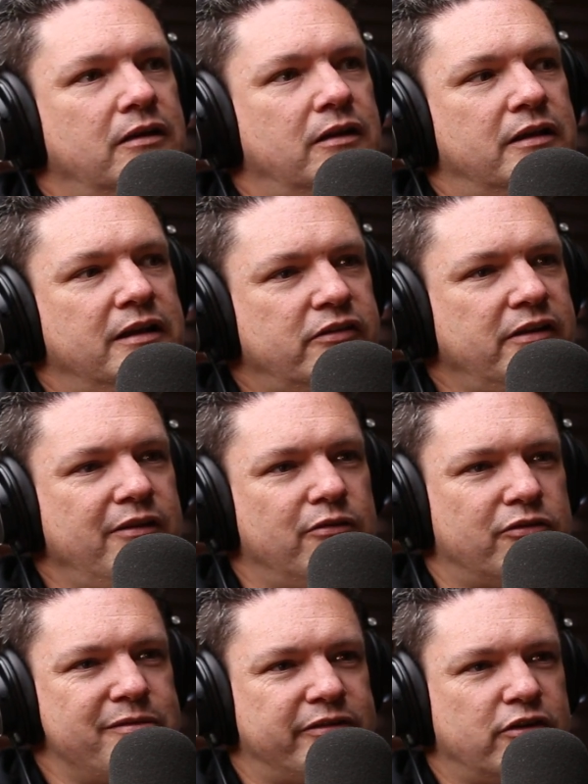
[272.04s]
Initially, it
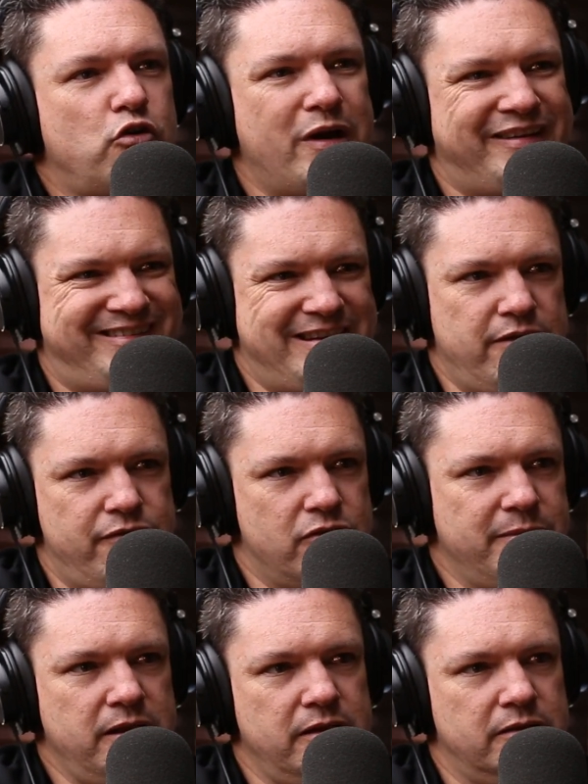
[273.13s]
was almost questy for
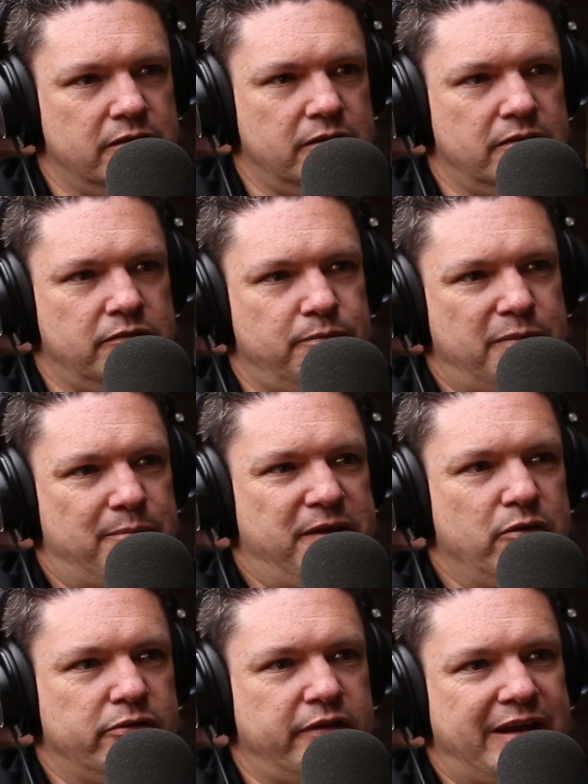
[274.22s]
me,
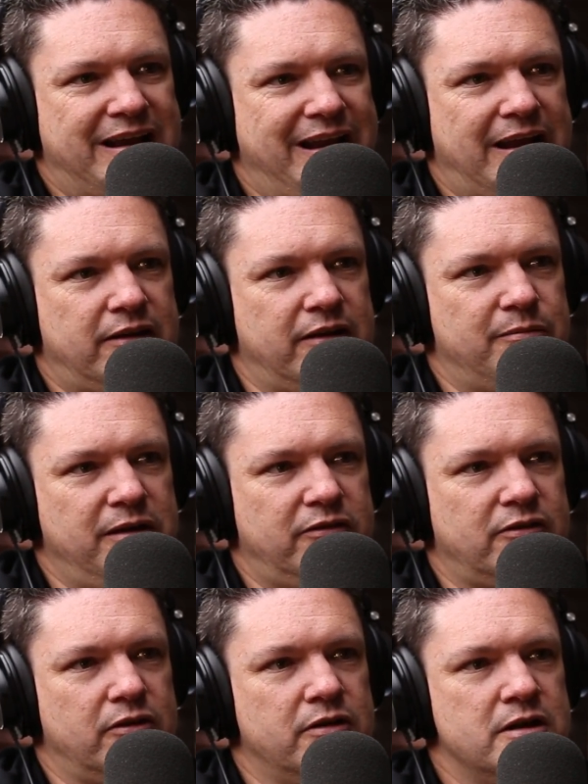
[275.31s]
appealed to the collector in me.
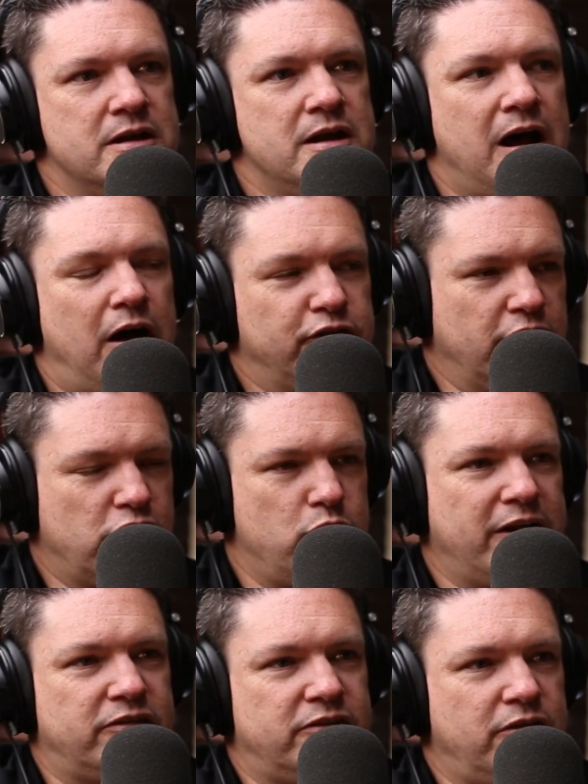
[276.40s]
So I was on a
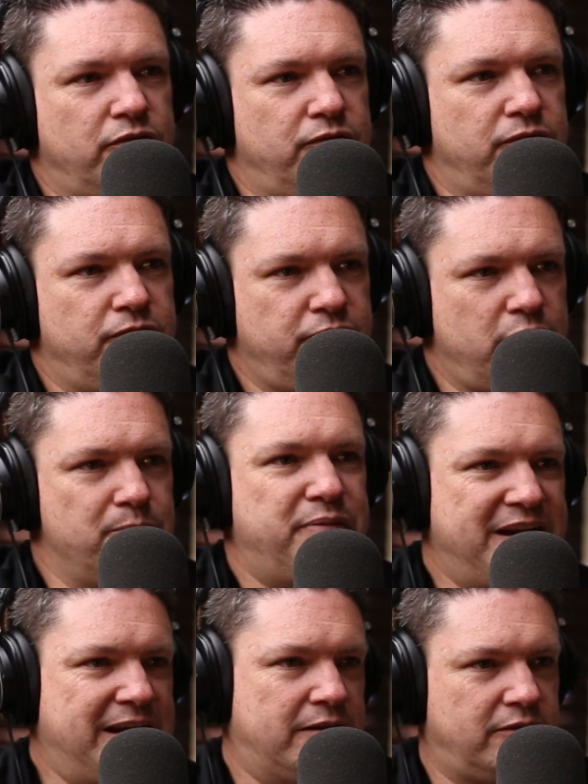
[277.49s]
quest to
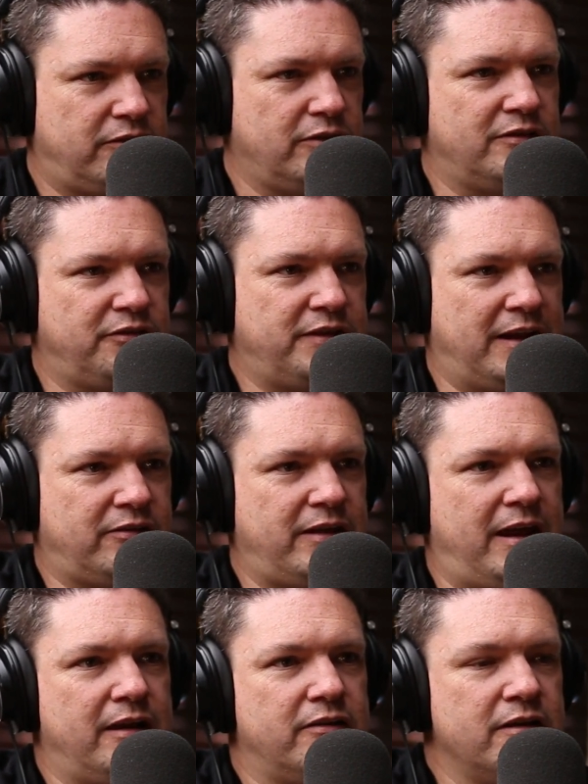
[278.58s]
complete certain sets.
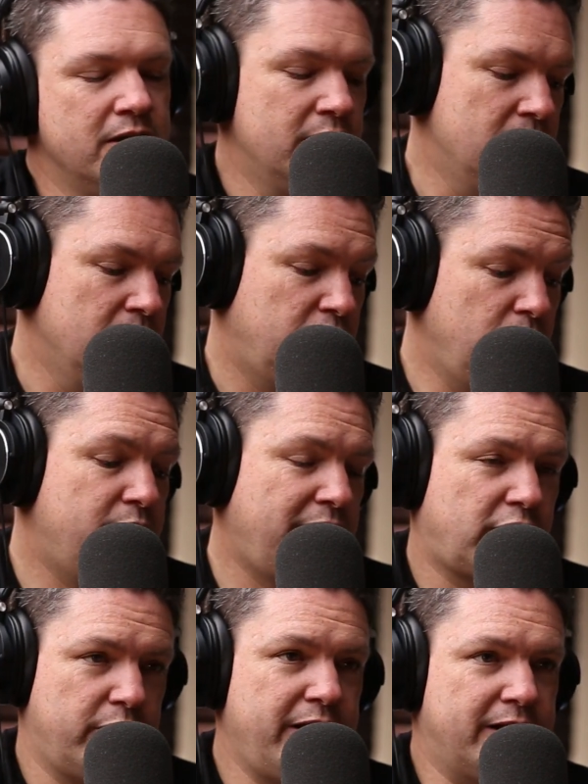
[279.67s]
And to their
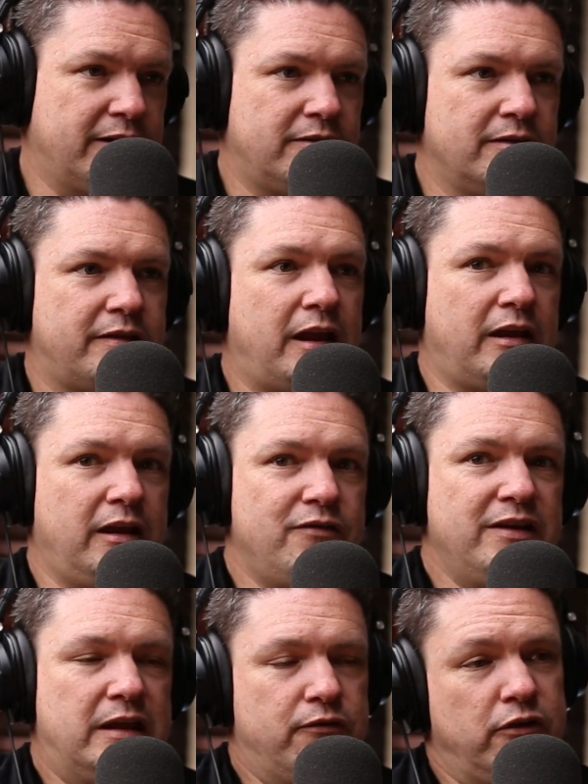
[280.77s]
credit, they
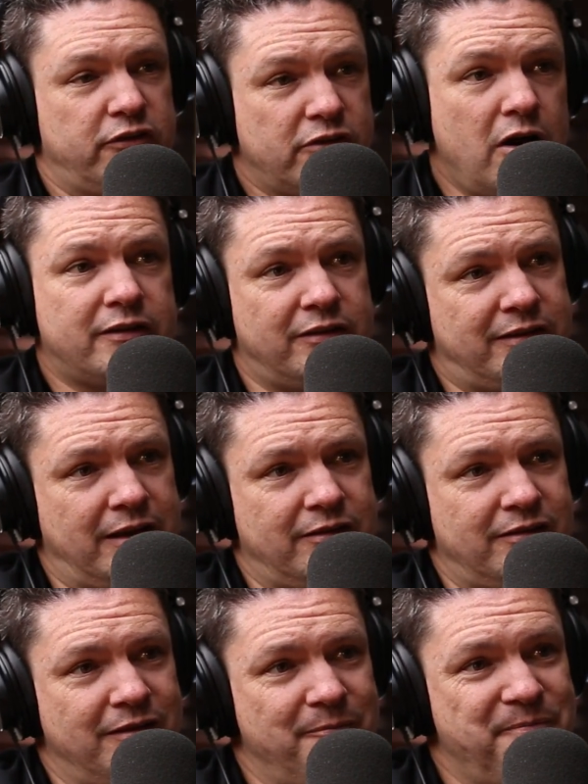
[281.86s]
even give you starter sets.